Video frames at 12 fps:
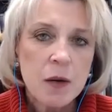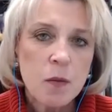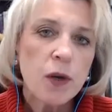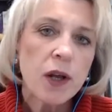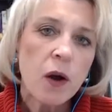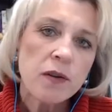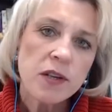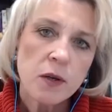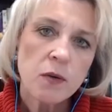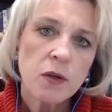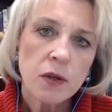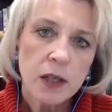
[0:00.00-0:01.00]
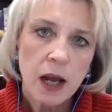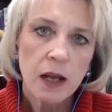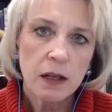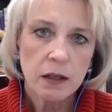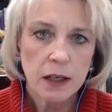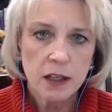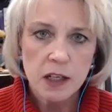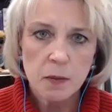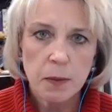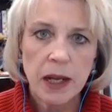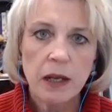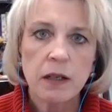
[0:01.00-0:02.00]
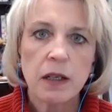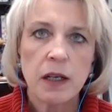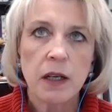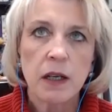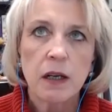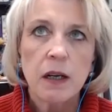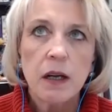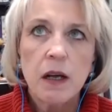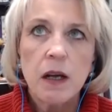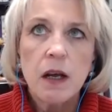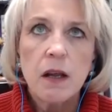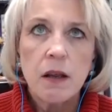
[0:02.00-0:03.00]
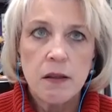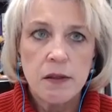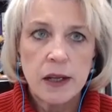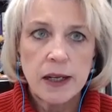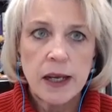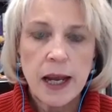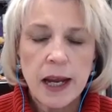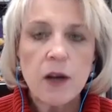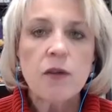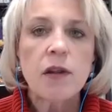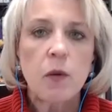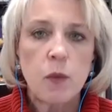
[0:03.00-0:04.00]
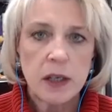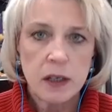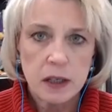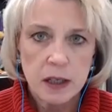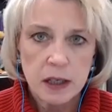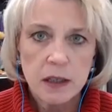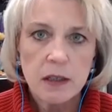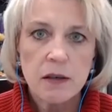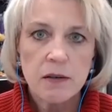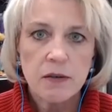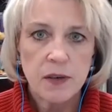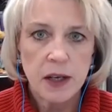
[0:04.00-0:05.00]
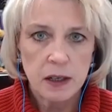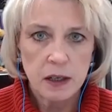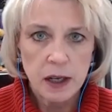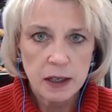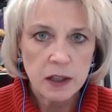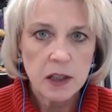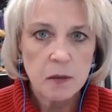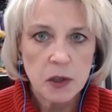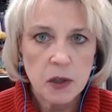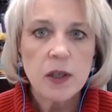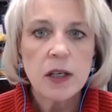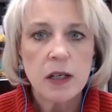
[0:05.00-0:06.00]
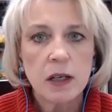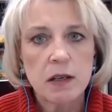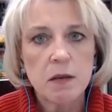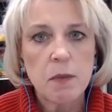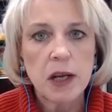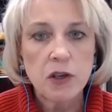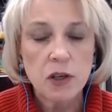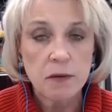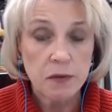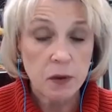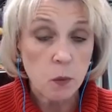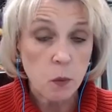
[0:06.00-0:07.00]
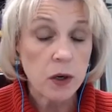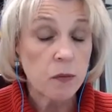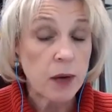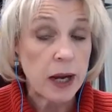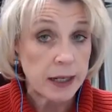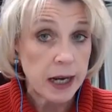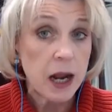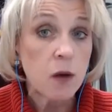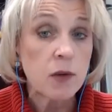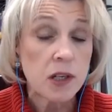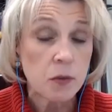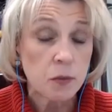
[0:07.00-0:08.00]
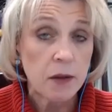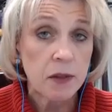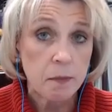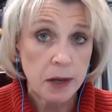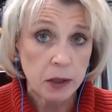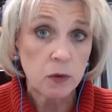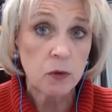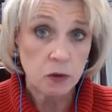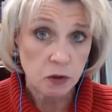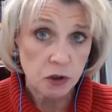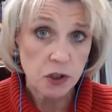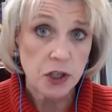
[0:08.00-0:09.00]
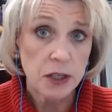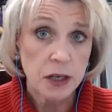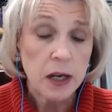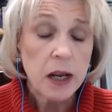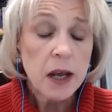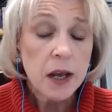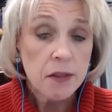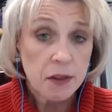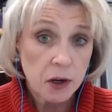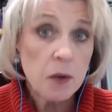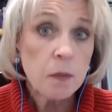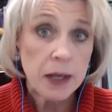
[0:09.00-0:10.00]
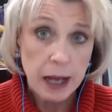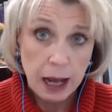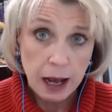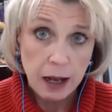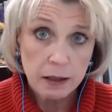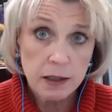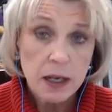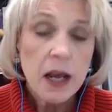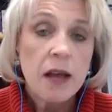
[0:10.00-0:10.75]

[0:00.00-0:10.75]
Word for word: We also look at expanding the care that we can give in communities. Much of the work right now is around the Medical Nutrition Therapy Act.